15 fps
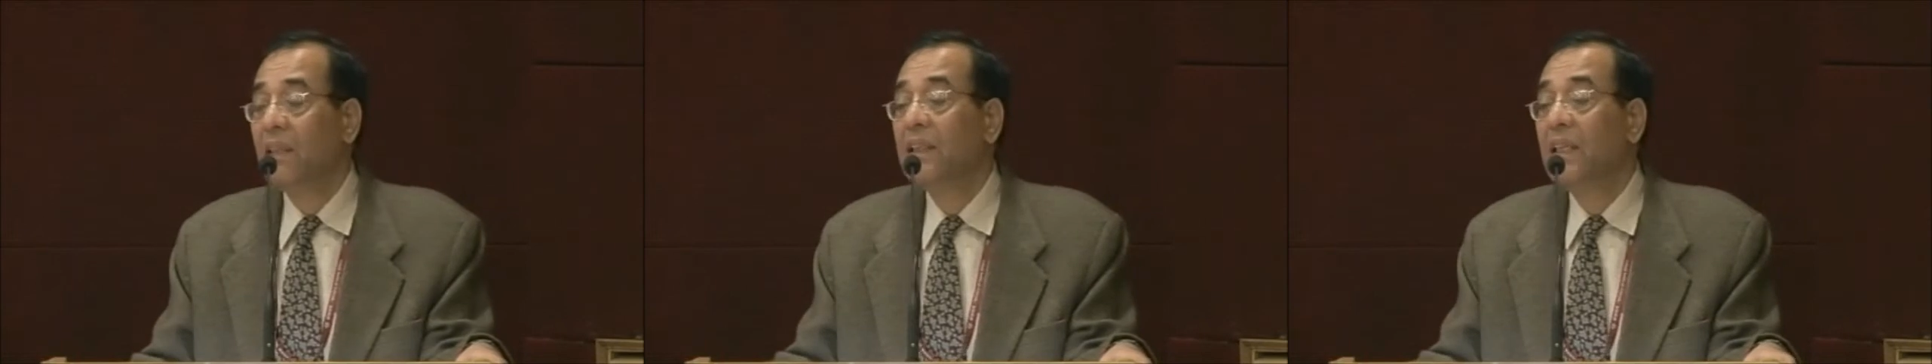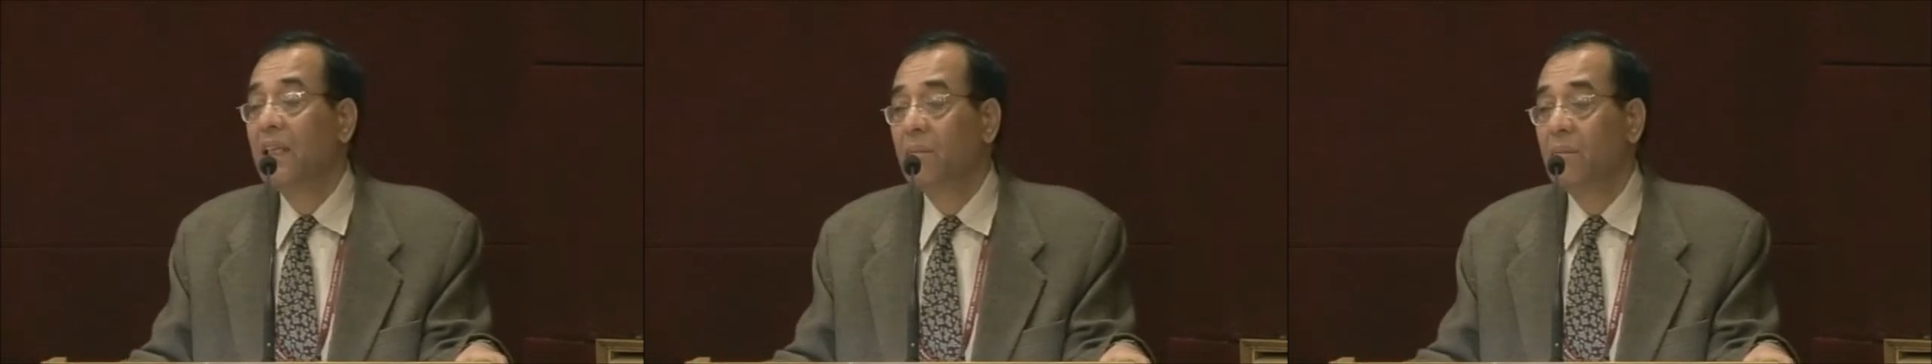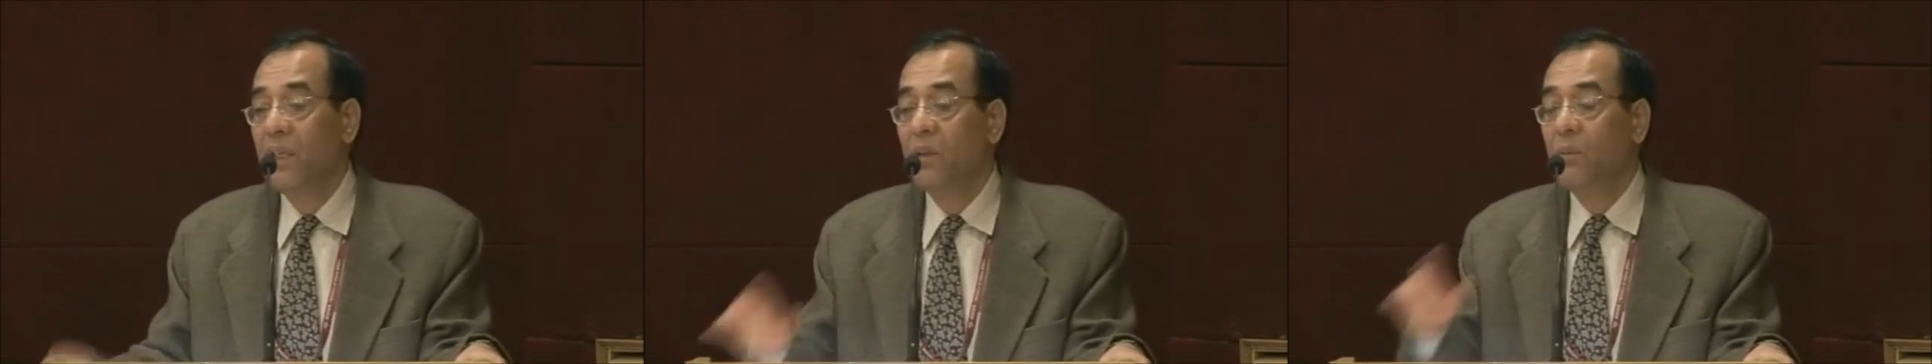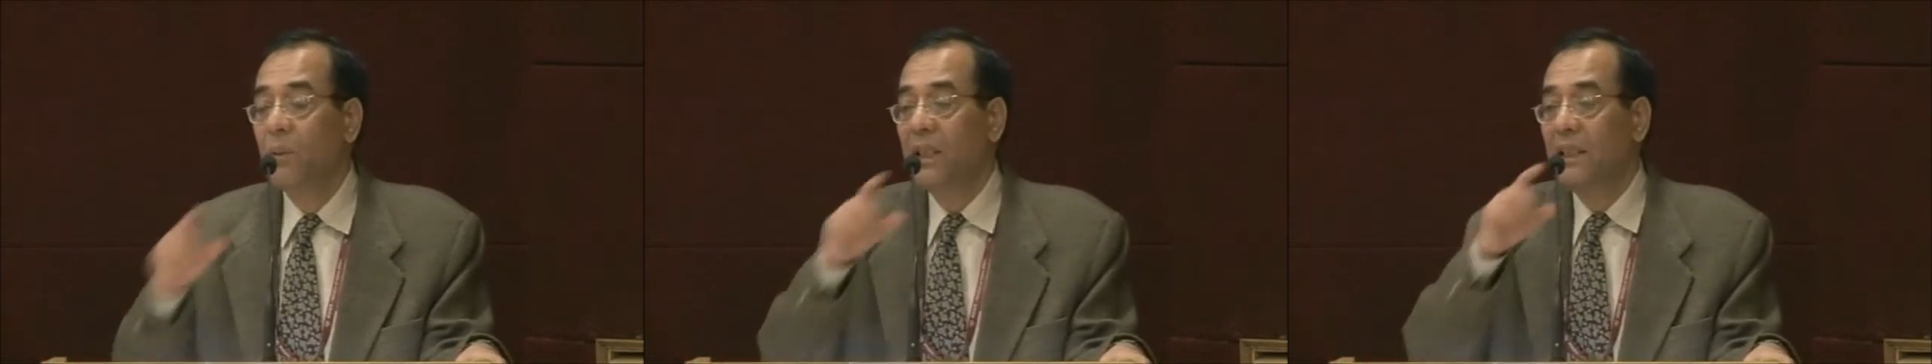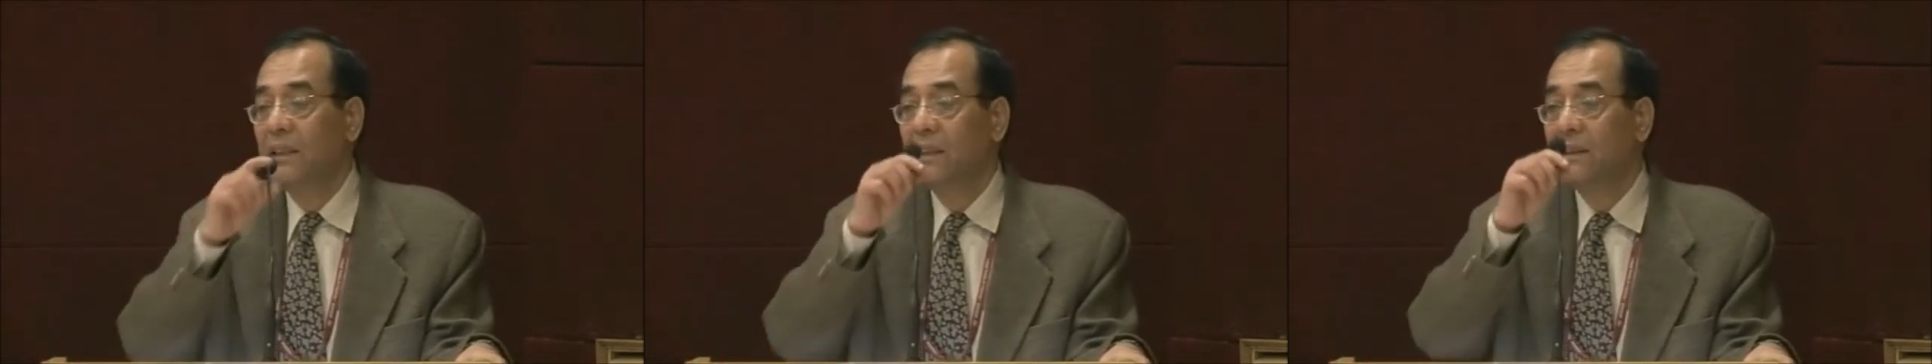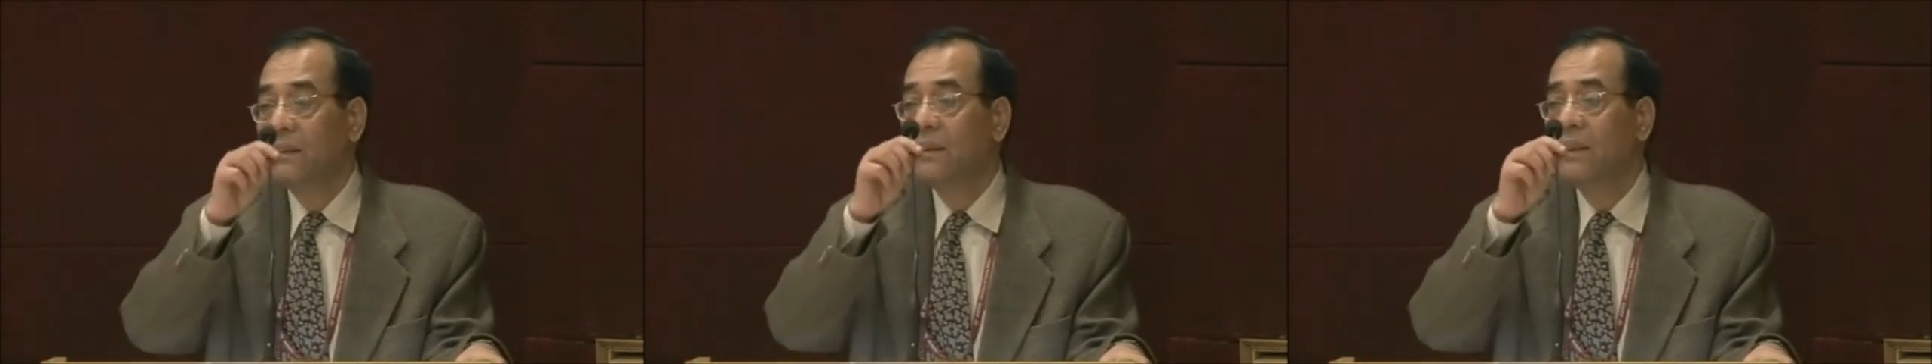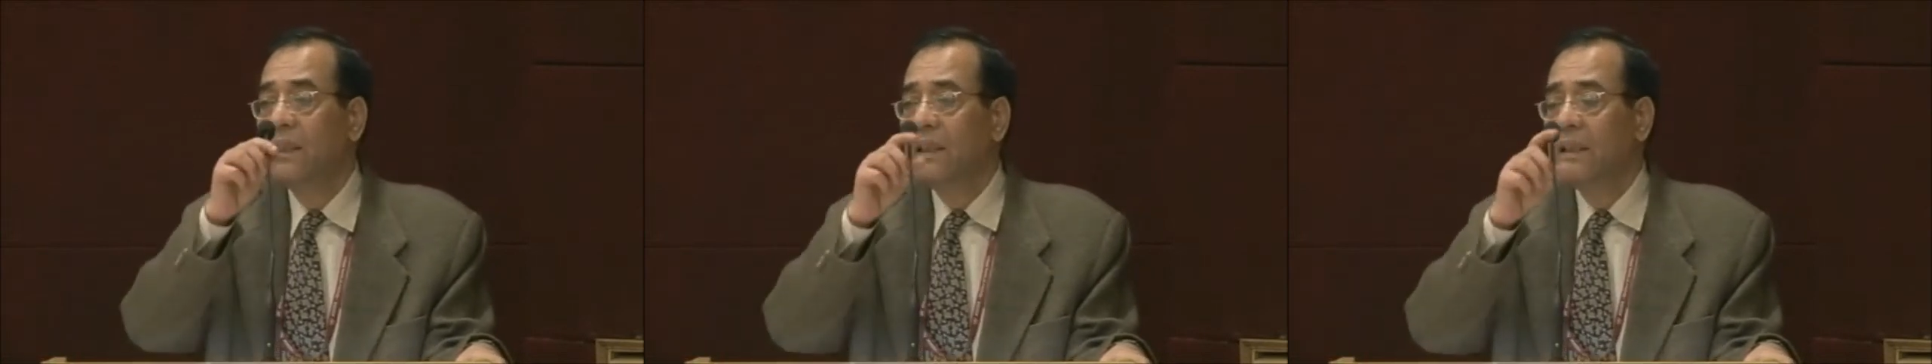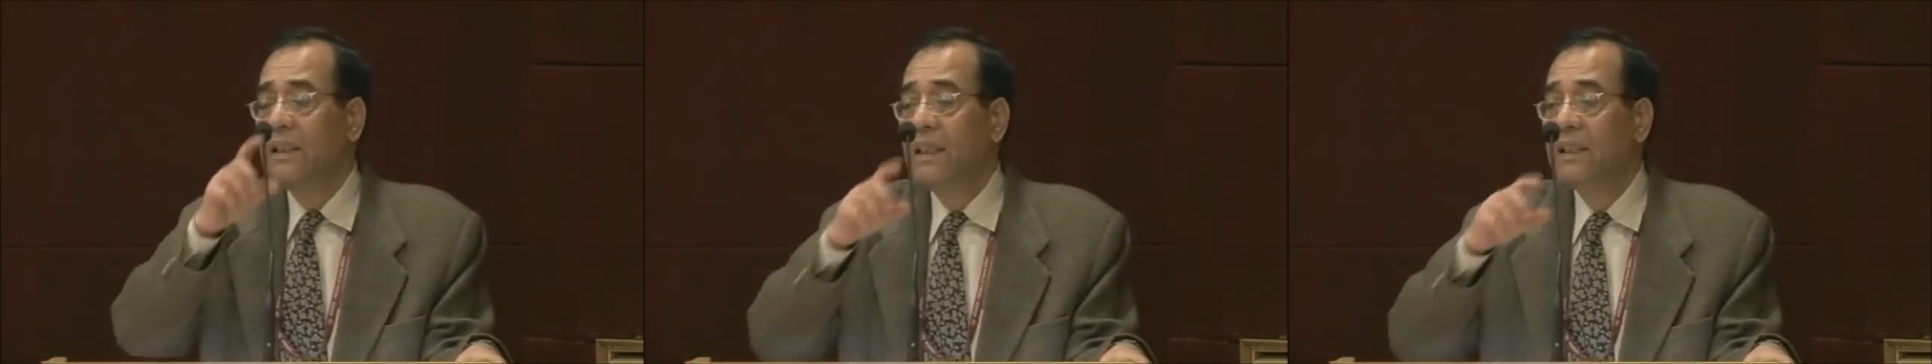and data manipulation.
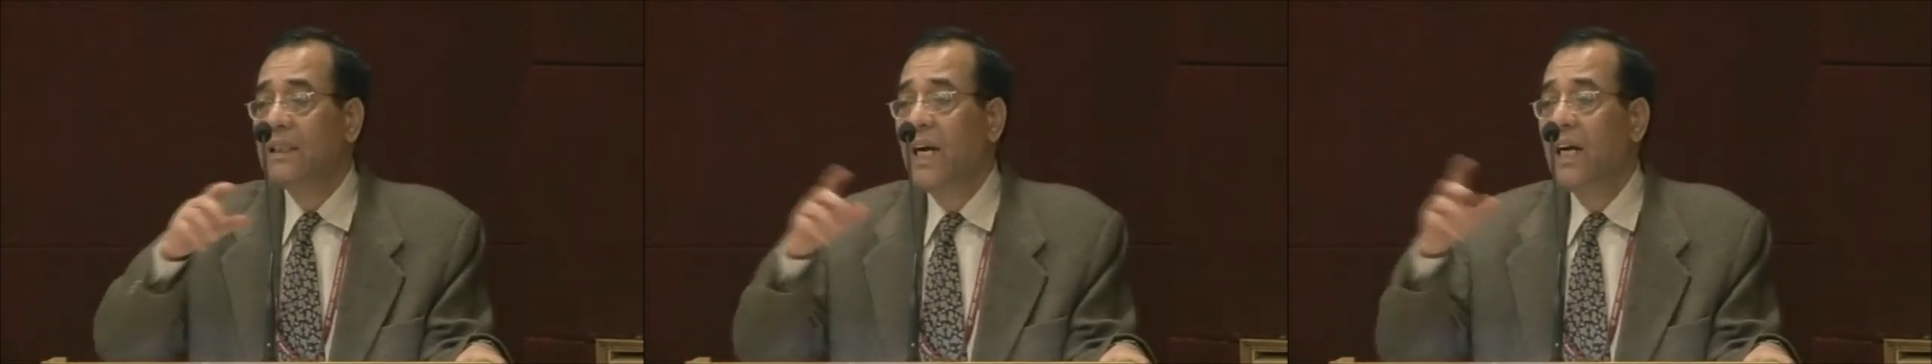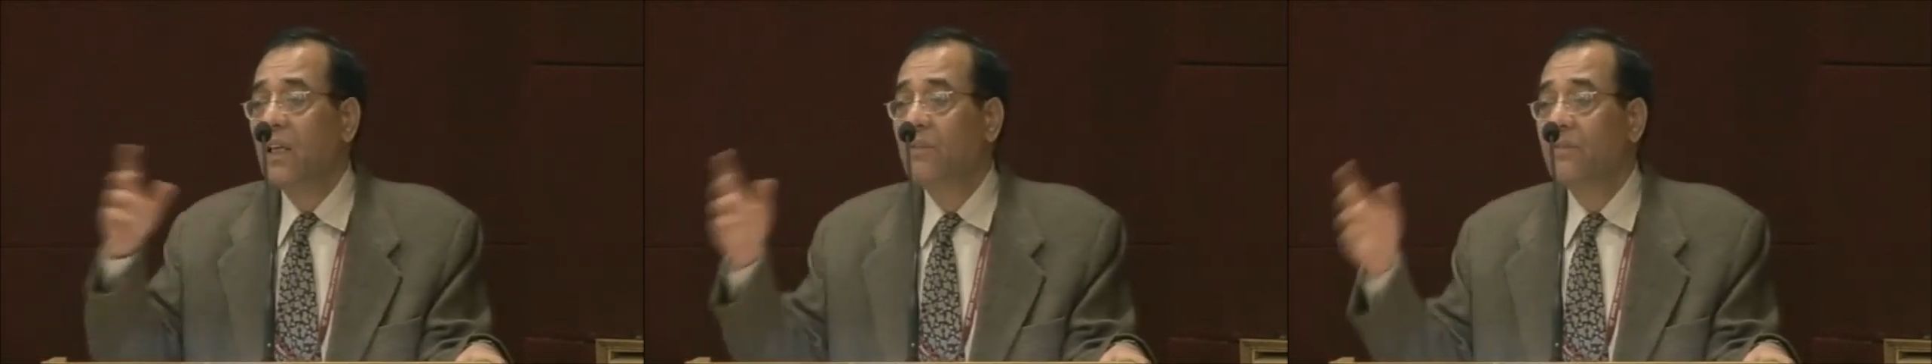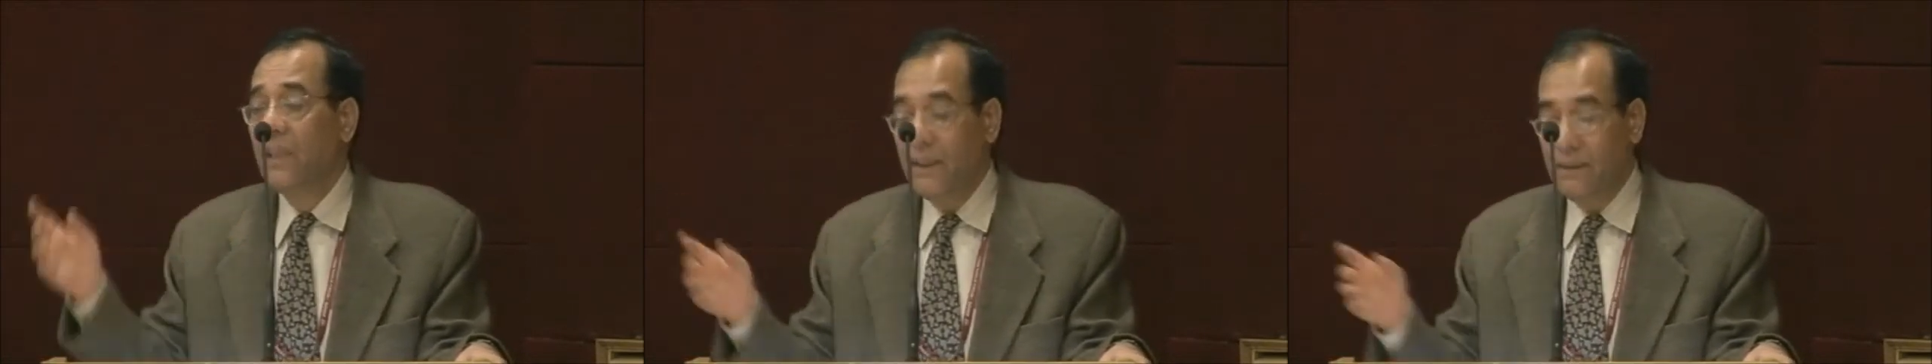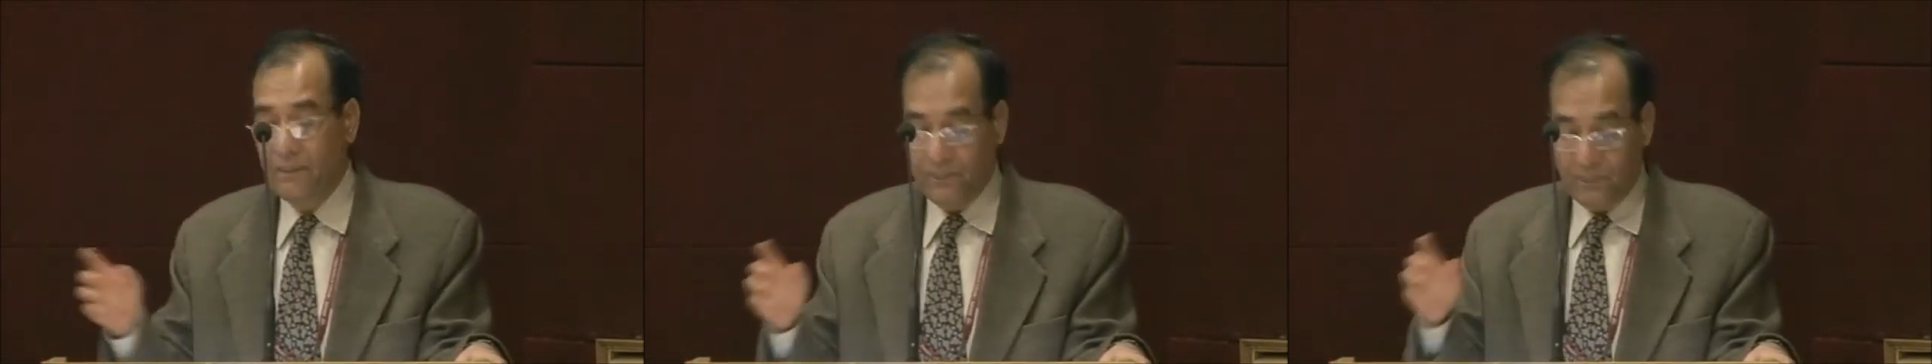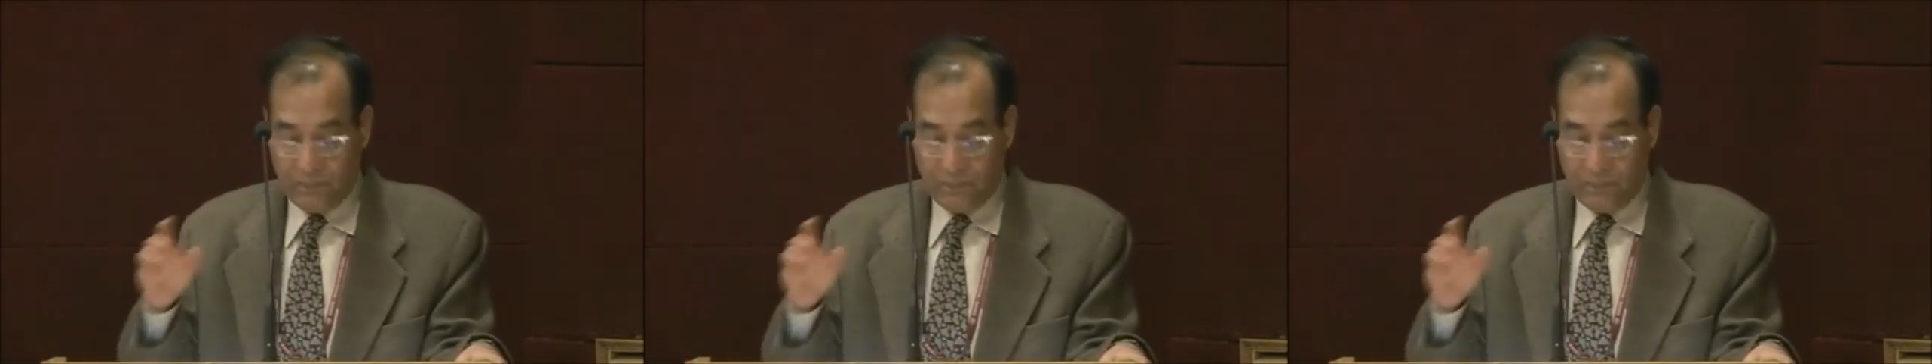These kind of a